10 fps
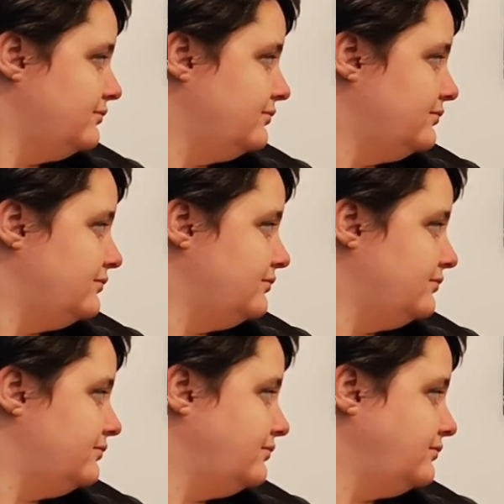
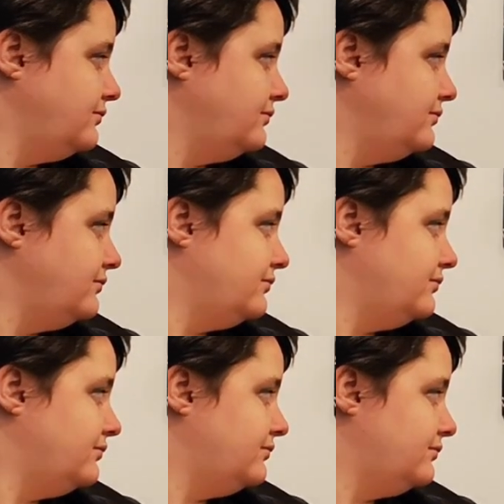
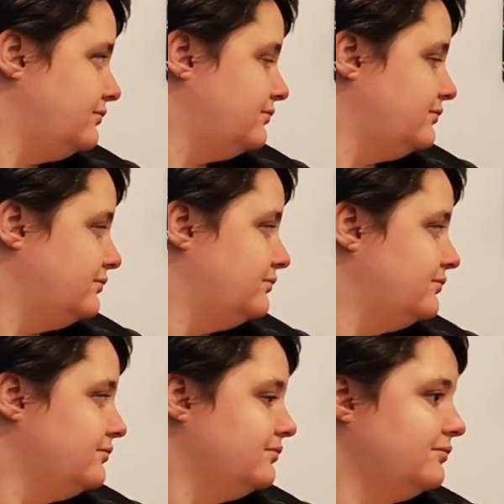
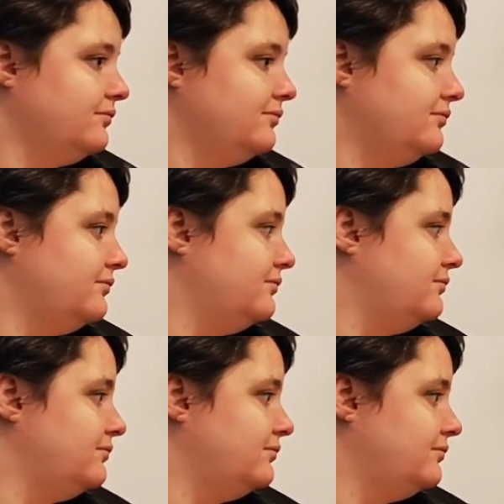
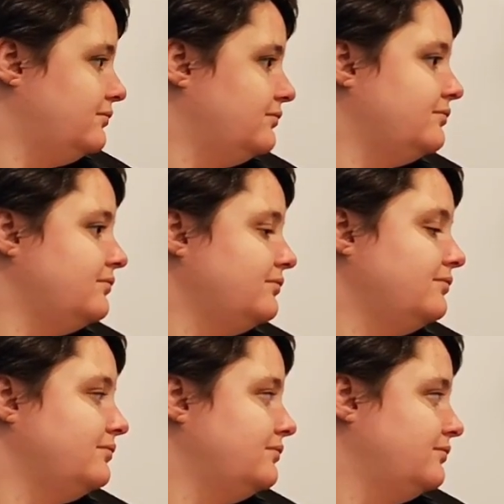
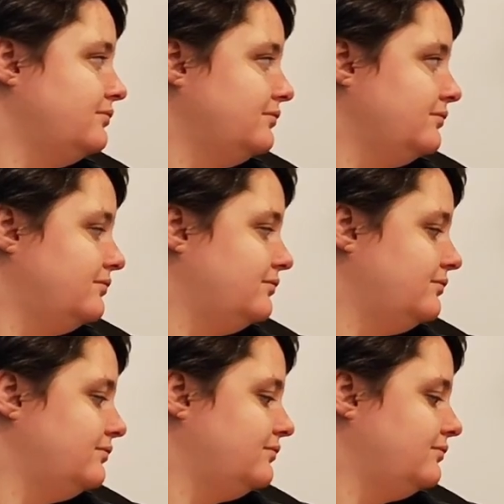
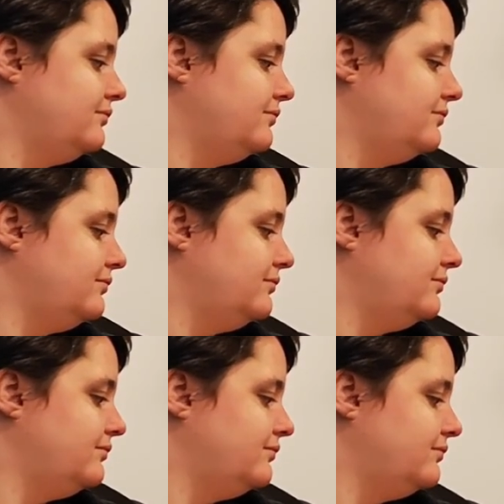
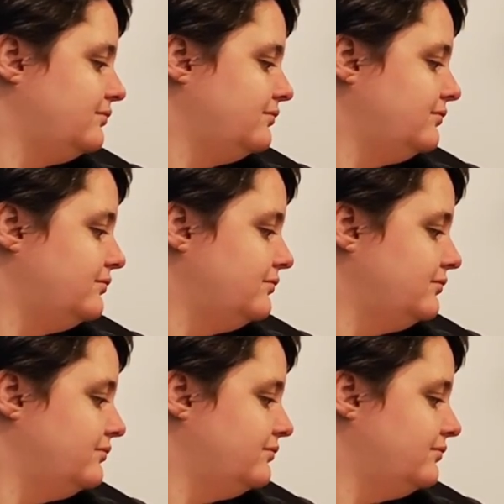
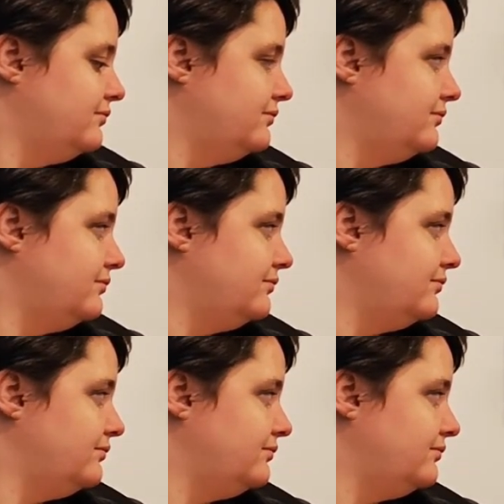The person shown says nothing.